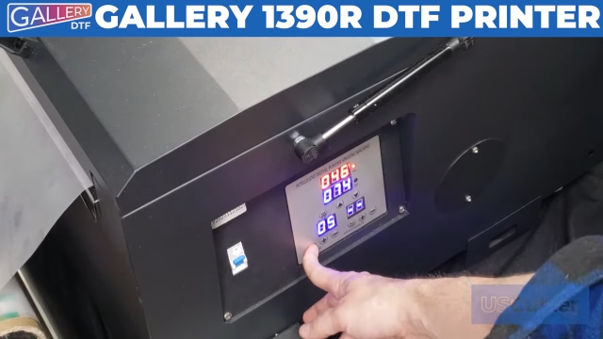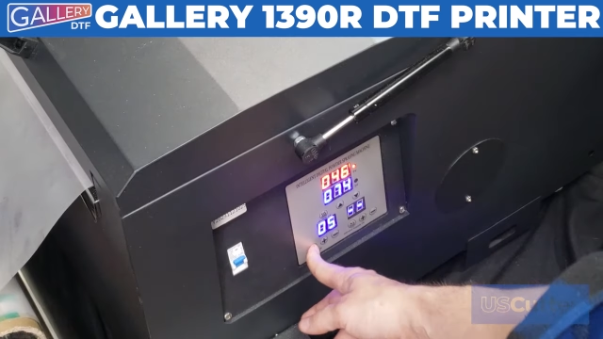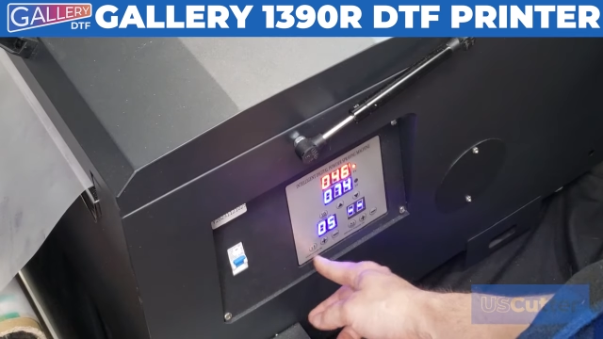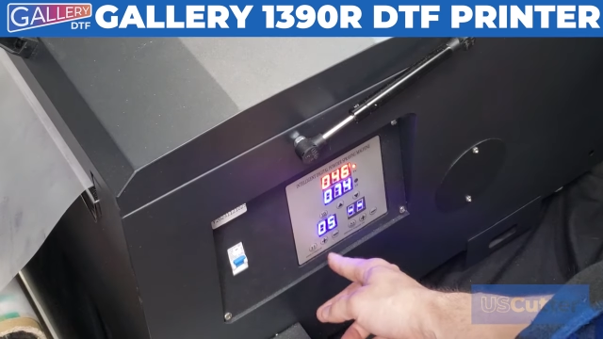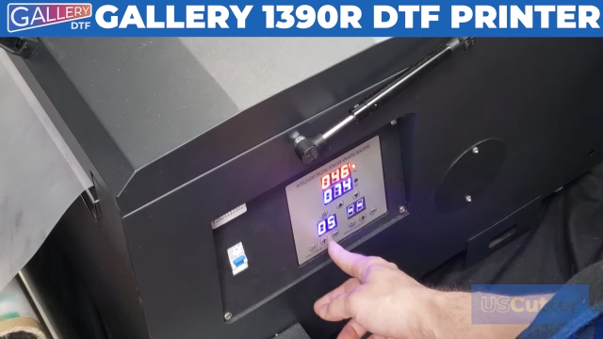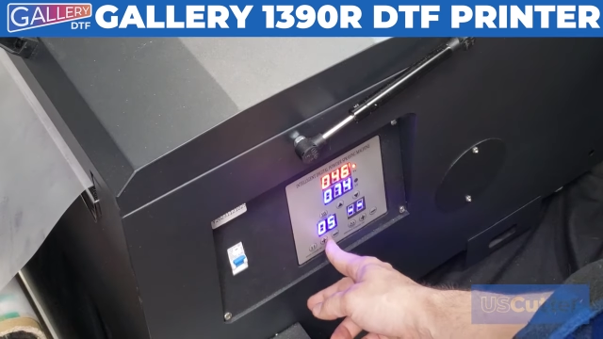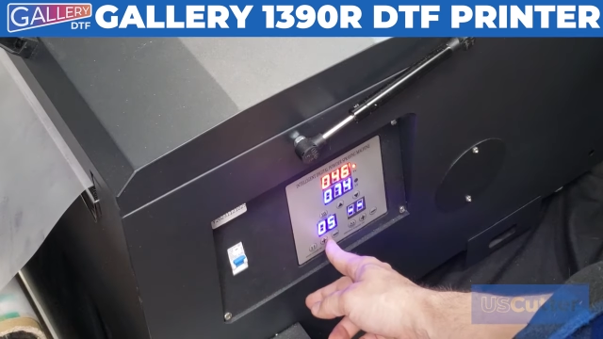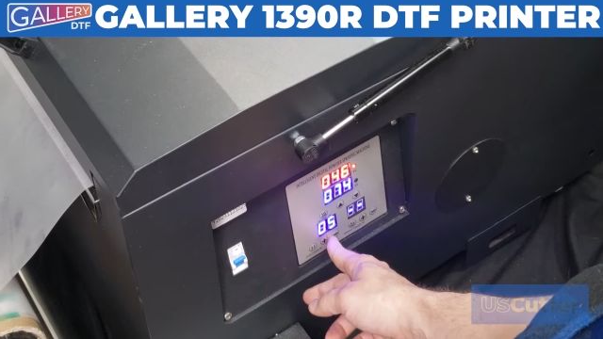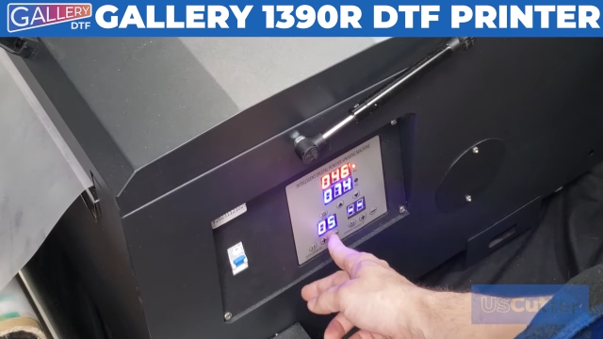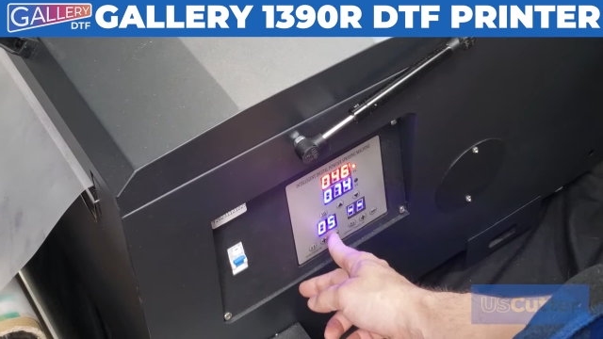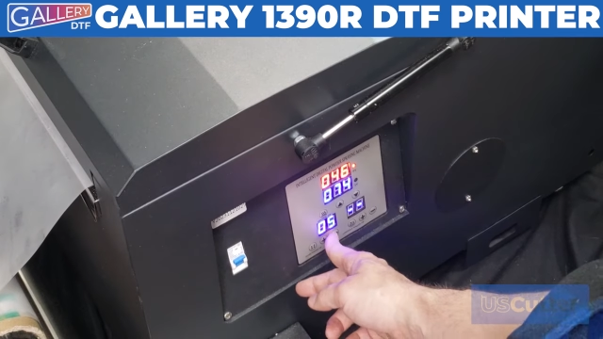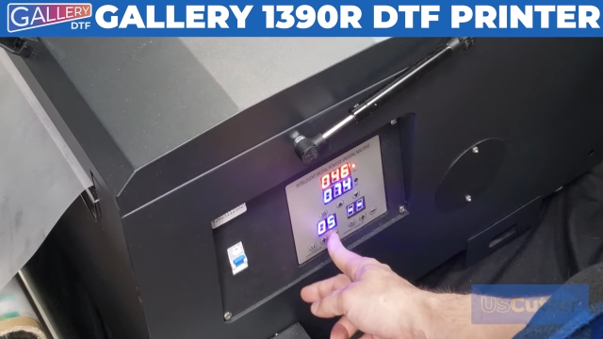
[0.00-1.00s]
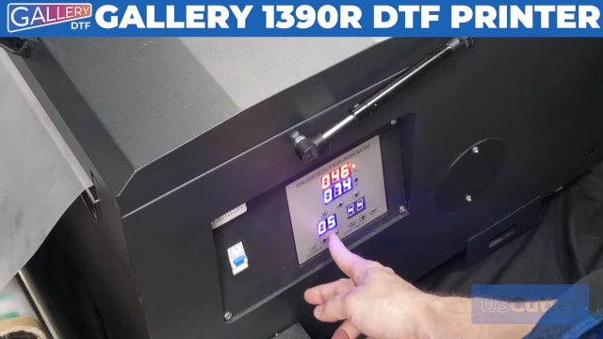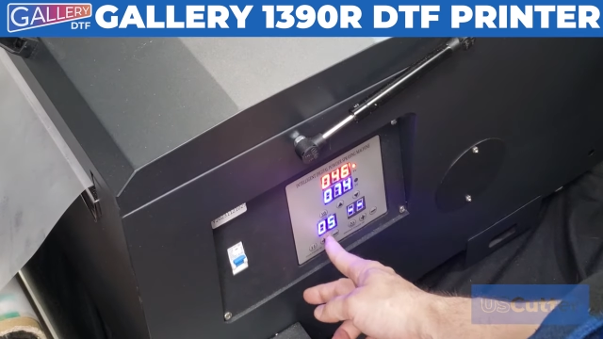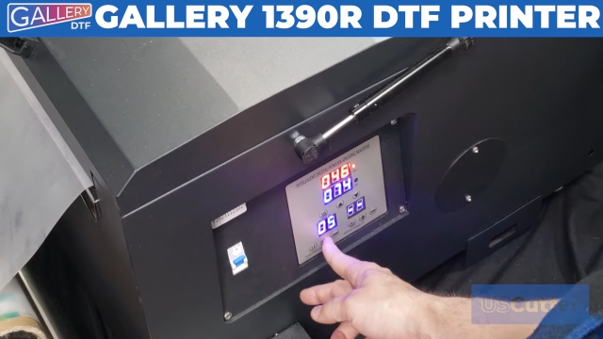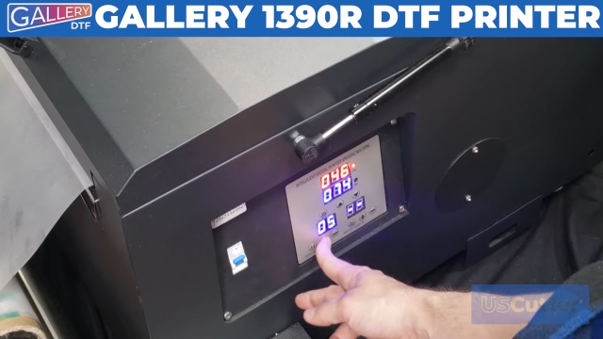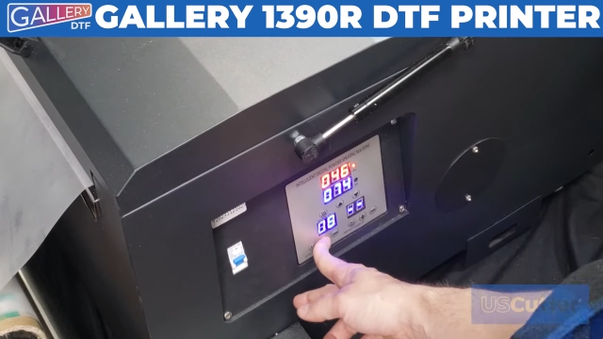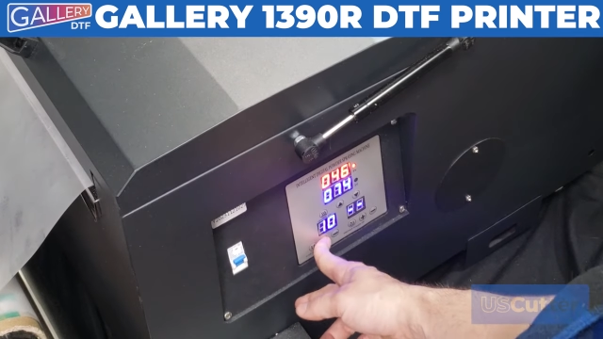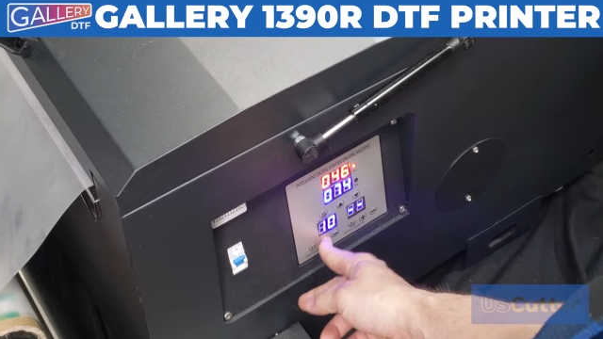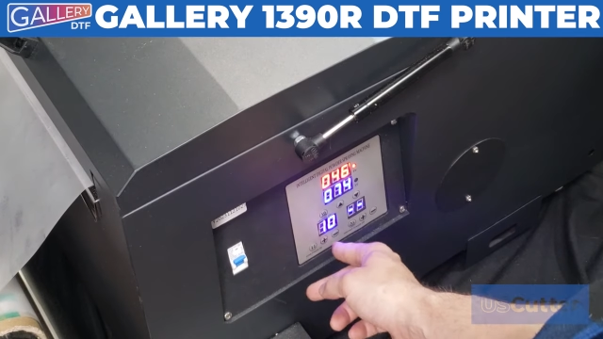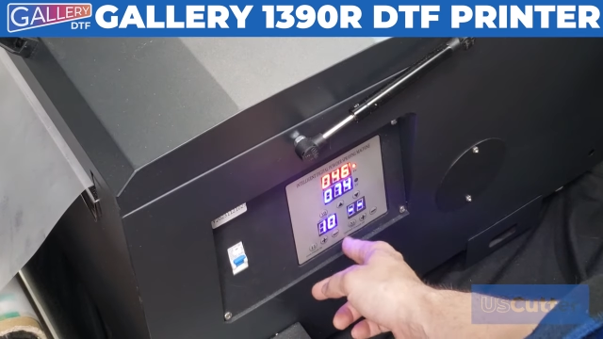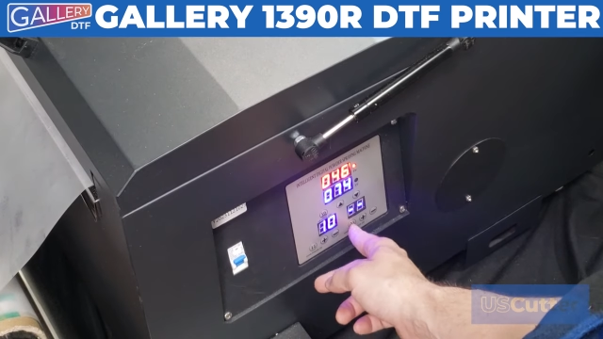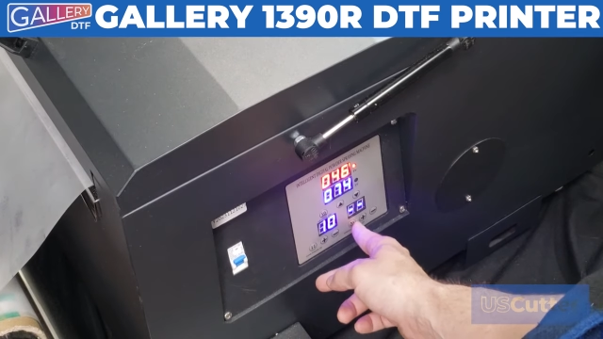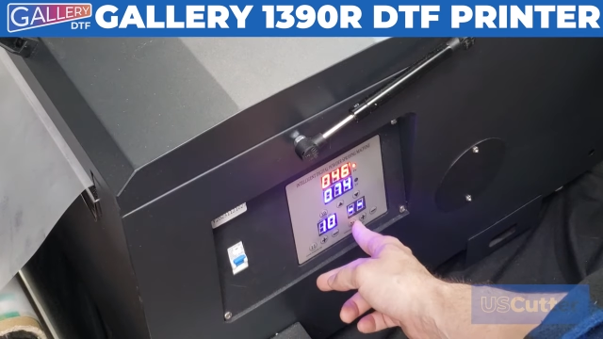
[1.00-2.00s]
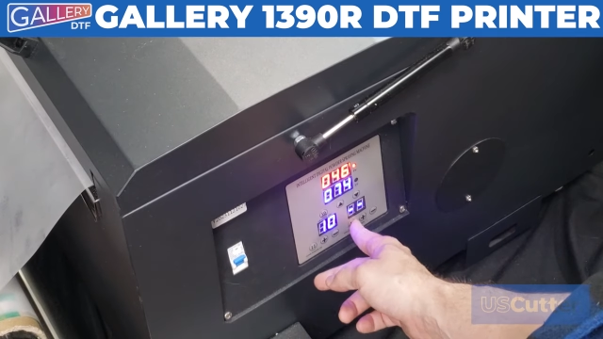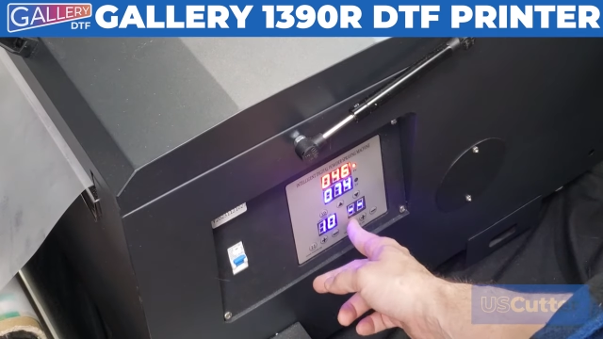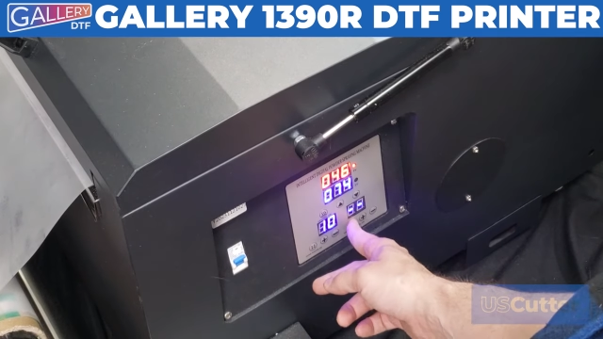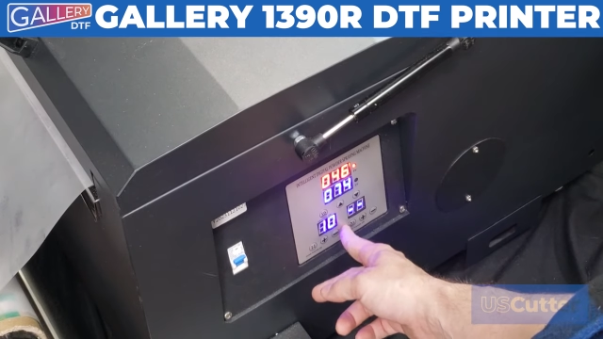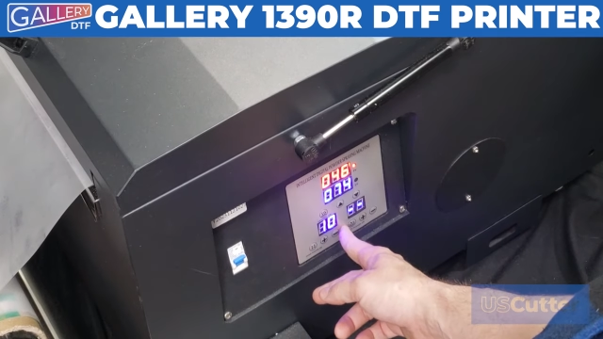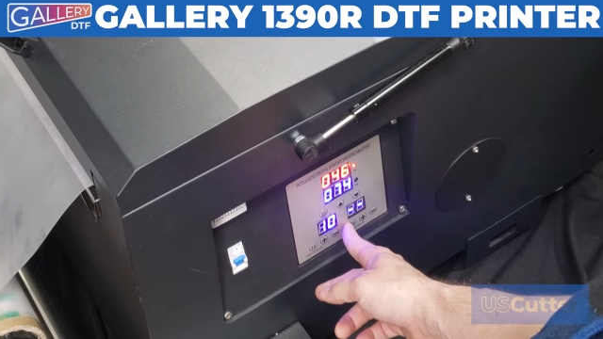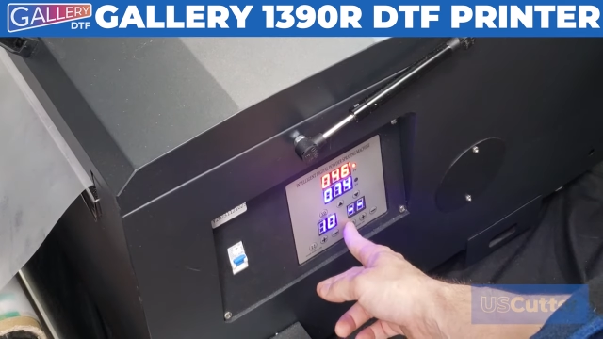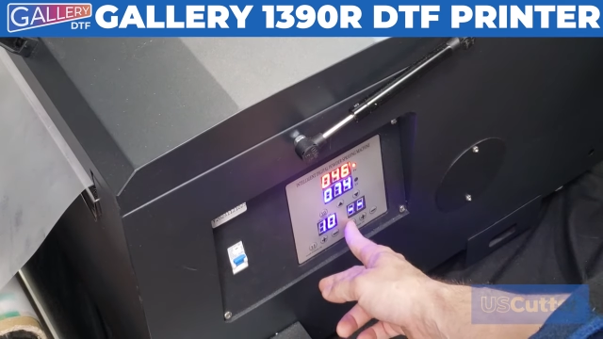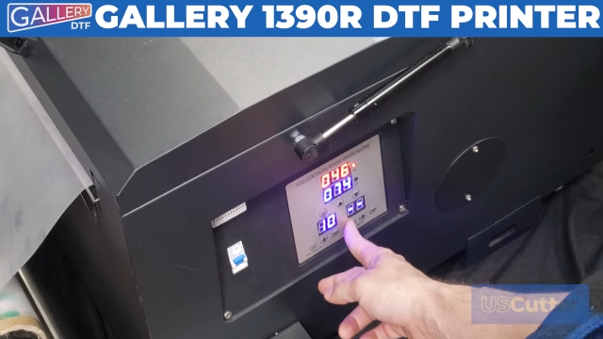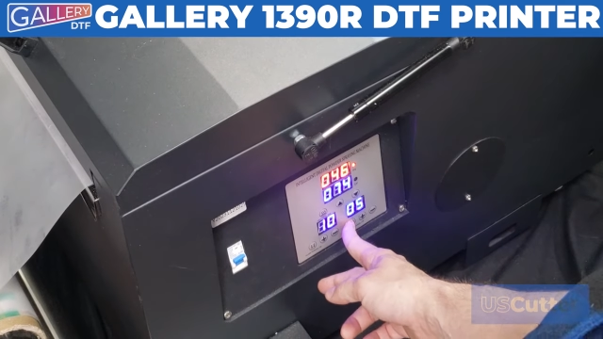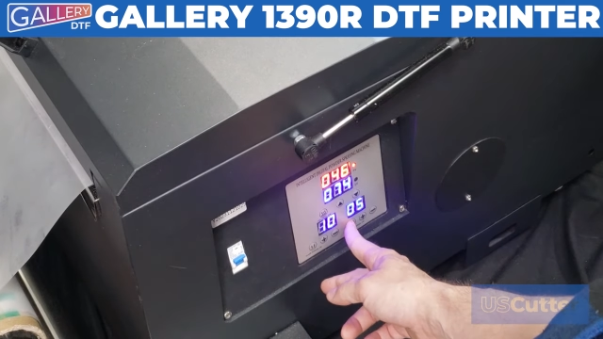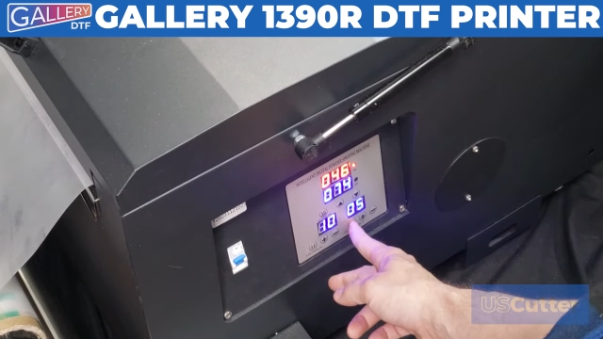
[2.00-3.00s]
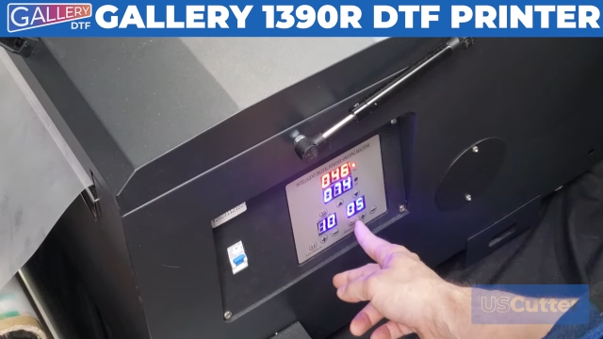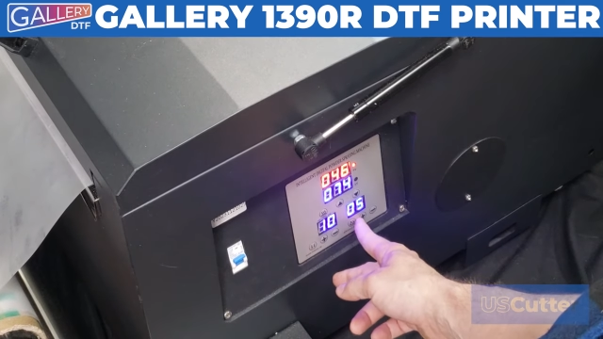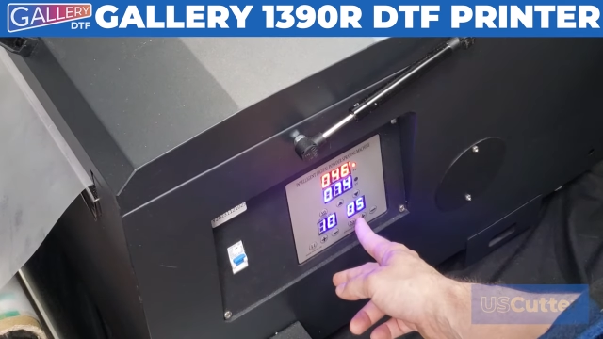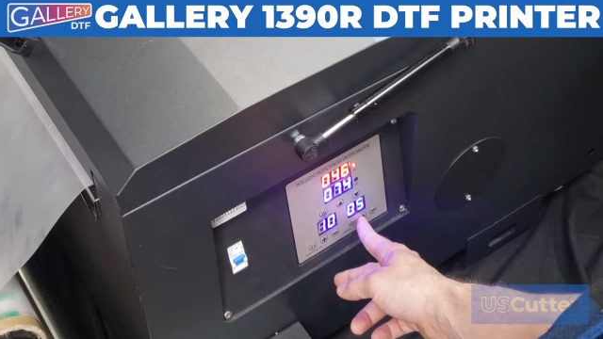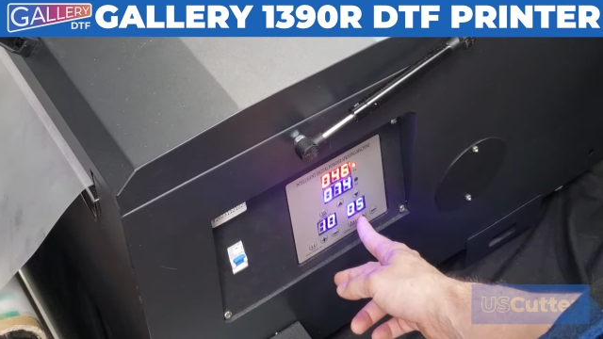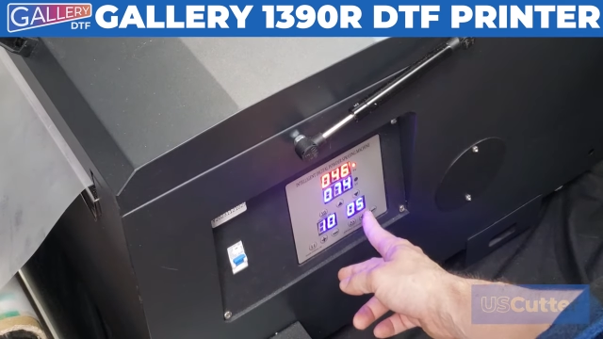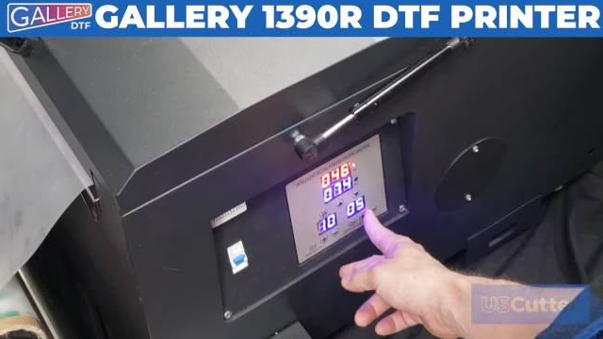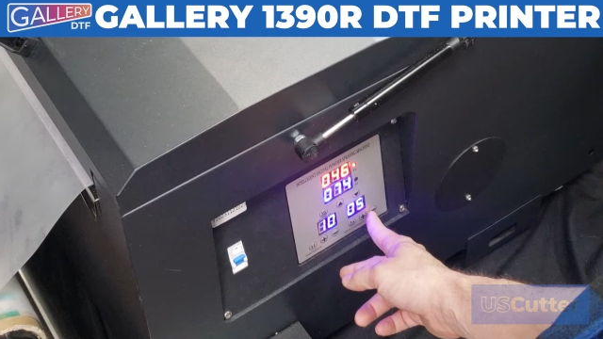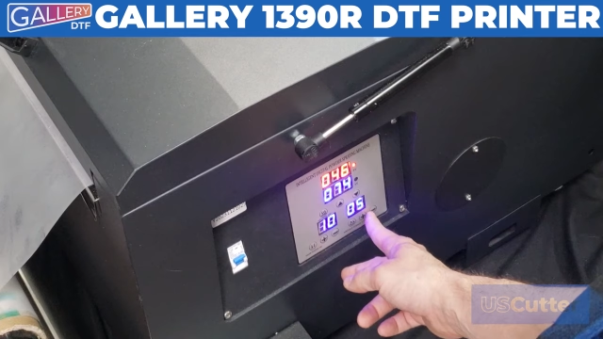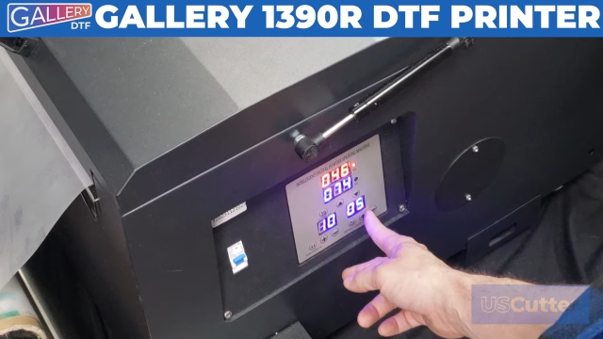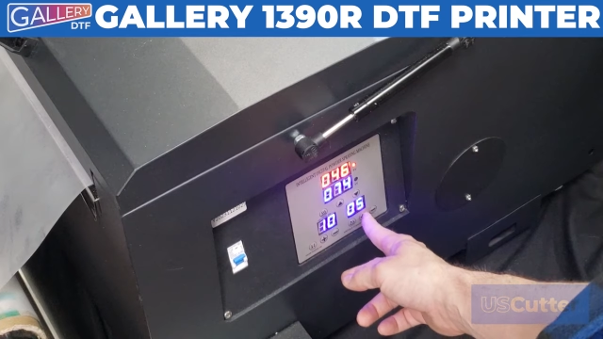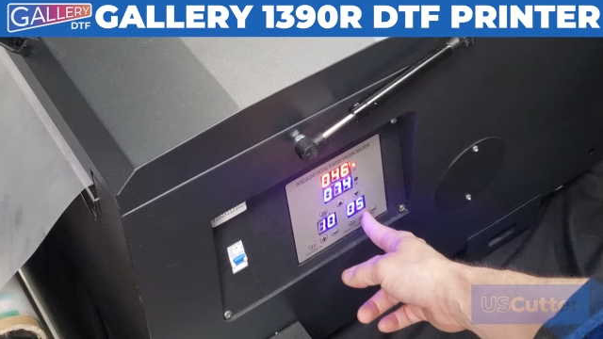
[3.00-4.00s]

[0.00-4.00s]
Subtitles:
(no speaker visible)